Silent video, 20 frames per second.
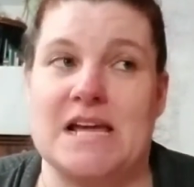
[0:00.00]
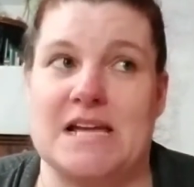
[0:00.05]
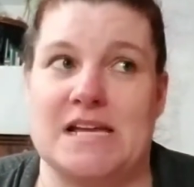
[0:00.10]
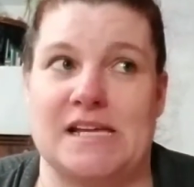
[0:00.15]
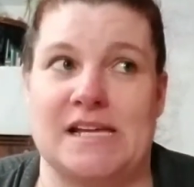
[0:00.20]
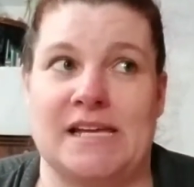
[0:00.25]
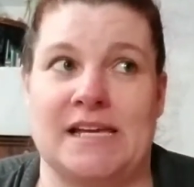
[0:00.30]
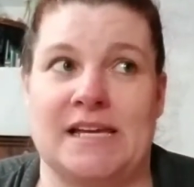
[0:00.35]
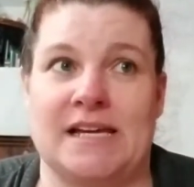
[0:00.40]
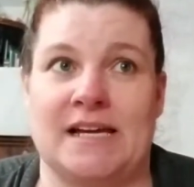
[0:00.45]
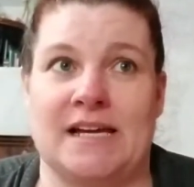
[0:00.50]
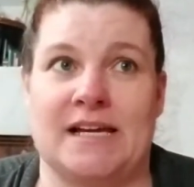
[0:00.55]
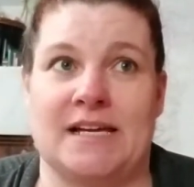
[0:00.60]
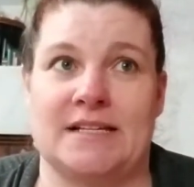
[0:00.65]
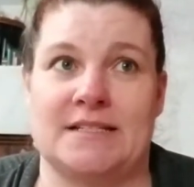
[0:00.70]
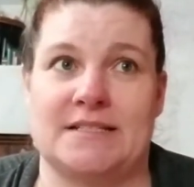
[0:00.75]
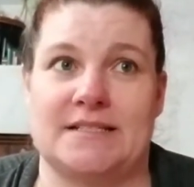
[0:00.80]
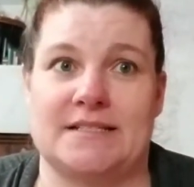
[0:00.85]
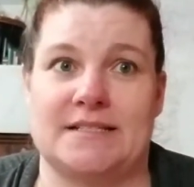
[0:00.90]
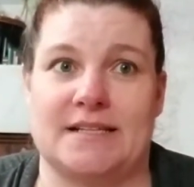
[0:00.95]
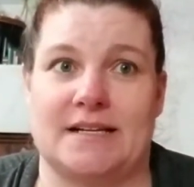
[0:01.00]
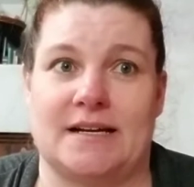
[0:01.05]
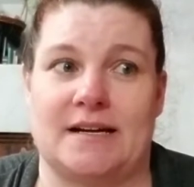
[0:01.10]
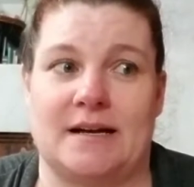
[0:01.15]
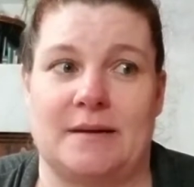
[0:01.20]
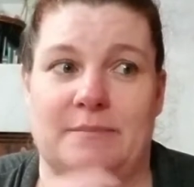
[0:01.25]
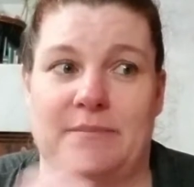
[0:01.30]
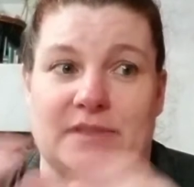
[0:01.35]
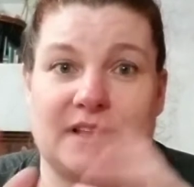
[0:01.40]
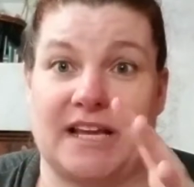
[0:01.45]
And
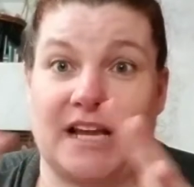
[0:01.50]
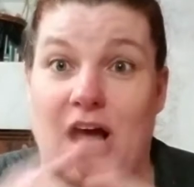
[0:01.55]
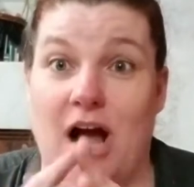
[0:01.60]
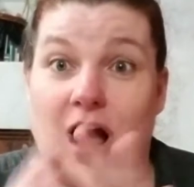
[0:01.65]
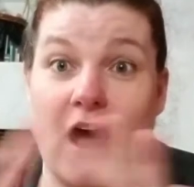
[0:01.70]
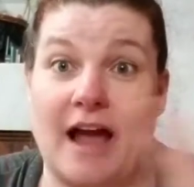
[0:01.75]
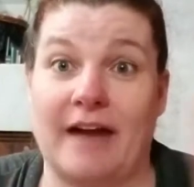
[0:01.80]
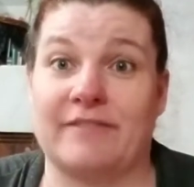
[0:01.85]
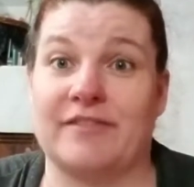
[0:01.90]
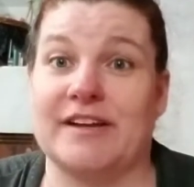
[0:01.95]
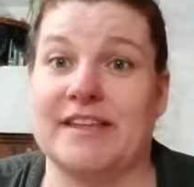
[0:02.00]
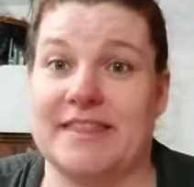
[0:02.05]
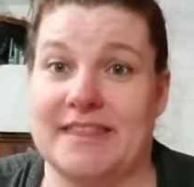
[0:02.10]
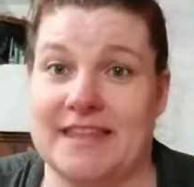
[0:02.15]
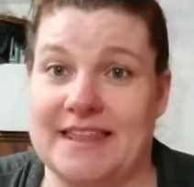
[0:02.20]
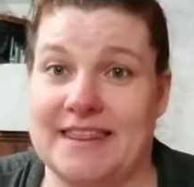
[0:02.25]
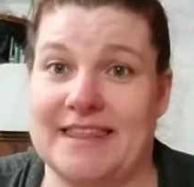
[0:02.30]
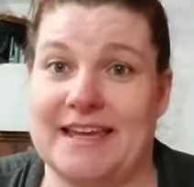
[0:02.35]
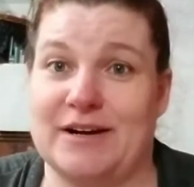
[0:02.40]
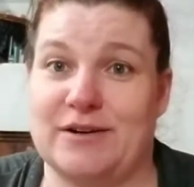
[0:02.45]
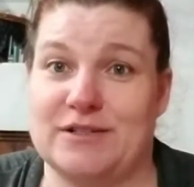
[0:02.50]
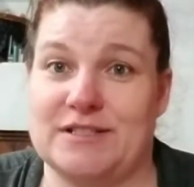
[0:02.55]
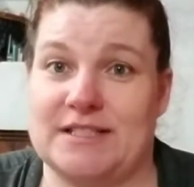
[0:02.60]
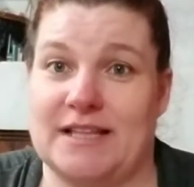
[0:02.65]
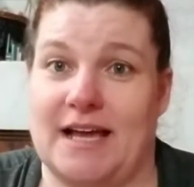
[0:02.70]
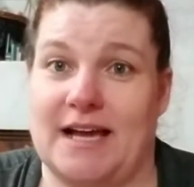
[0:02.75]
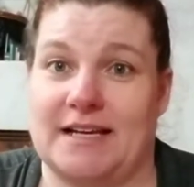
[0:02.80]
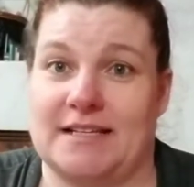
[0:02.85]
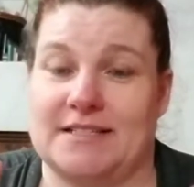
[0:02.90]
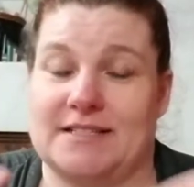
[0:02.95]
like everything there is
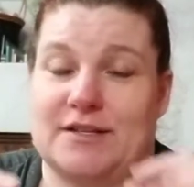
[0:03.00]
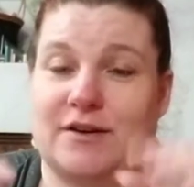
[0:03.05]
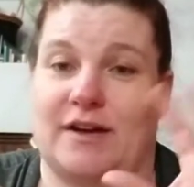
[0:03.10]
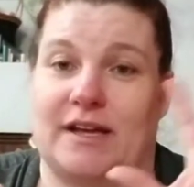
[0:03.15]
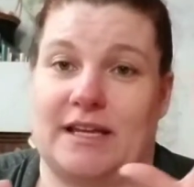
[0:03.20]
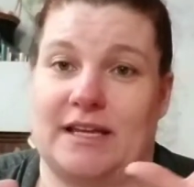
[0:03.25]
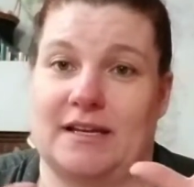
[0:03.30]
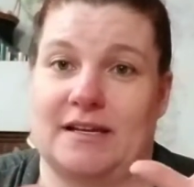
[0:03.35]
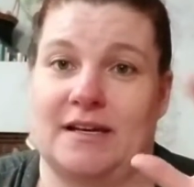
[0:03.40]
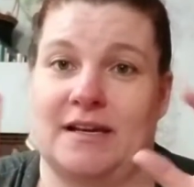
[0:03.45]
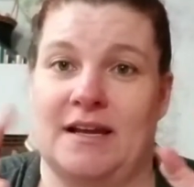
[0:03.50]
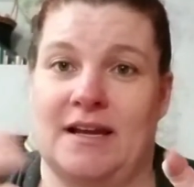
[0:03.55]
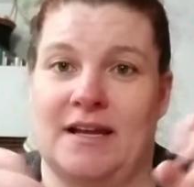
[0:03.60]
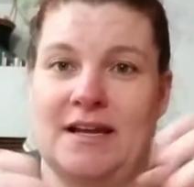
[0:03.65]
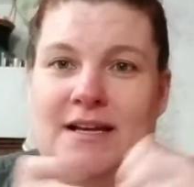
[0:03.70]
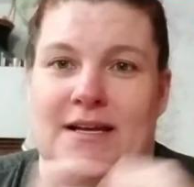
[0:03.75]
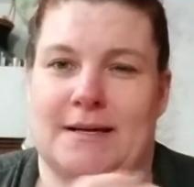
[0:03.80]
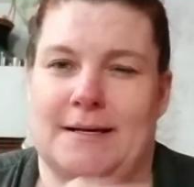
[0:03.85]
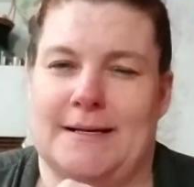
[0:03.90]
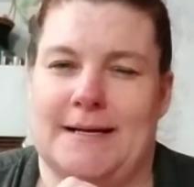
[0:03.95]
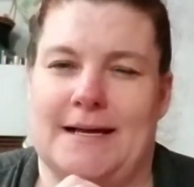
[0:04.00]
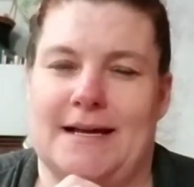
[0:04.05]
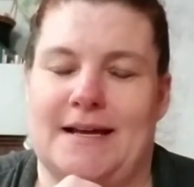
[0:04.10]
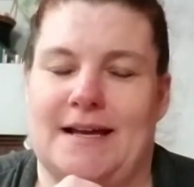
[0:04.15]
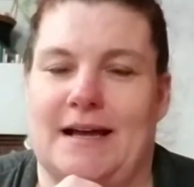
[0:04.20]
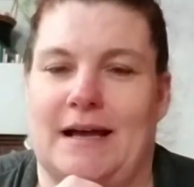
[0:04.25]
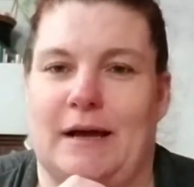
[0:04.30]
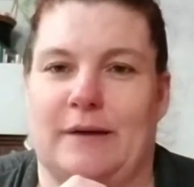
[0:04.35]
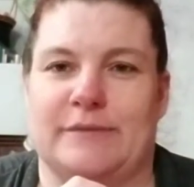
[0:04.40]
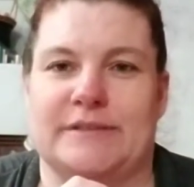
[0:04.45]
lined. So
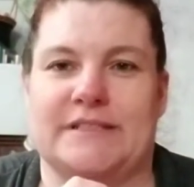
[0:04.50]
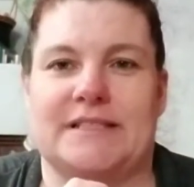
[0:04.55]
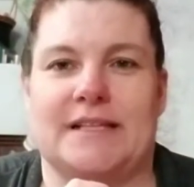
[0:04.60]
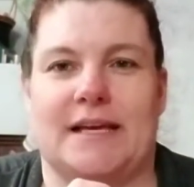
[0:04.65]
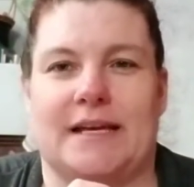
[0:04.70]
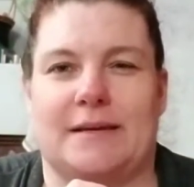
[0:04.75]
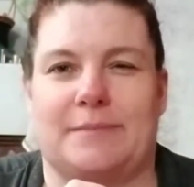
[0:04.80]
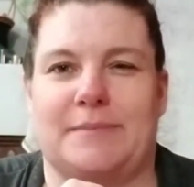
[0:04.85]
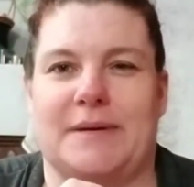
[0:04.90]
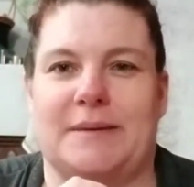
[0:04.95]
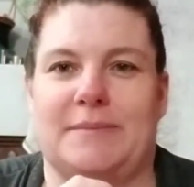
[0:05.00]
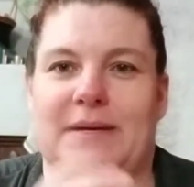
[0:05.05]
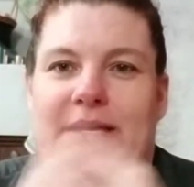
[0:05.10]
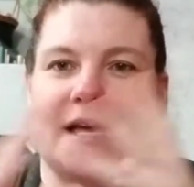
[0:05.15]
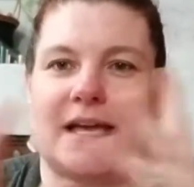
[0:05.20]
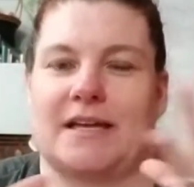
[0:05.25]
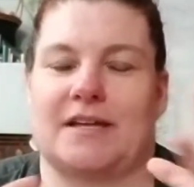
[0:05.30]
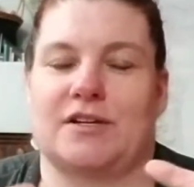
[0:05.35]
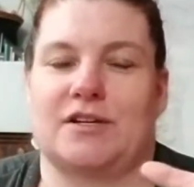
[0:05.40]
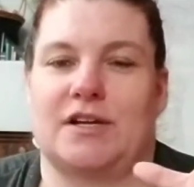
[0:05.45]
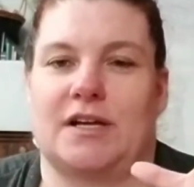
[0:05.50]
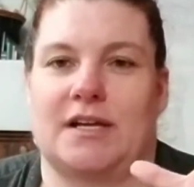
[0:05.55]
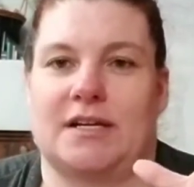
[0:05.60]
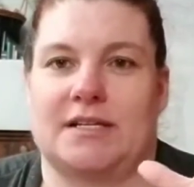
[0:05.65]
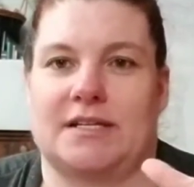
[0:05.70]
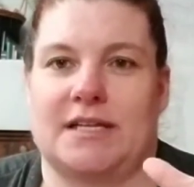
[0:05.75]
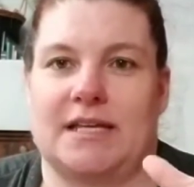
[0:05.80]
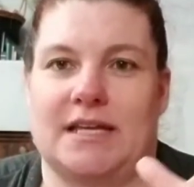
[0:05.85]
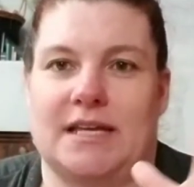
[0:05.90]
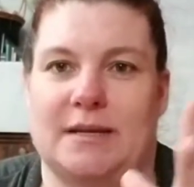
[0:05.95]
I was like, maybe I
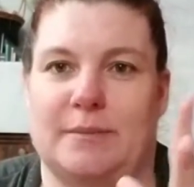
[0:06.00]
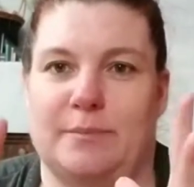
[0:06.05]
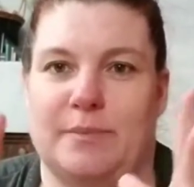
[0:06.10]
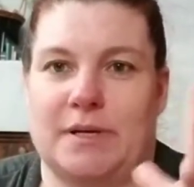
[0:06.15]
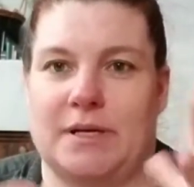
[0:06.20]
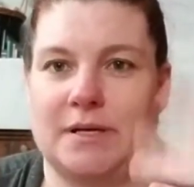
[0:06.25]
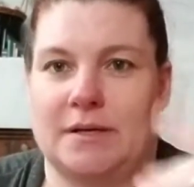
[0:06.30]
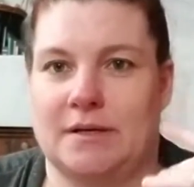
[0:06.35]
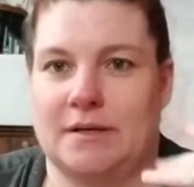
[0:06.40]
could keep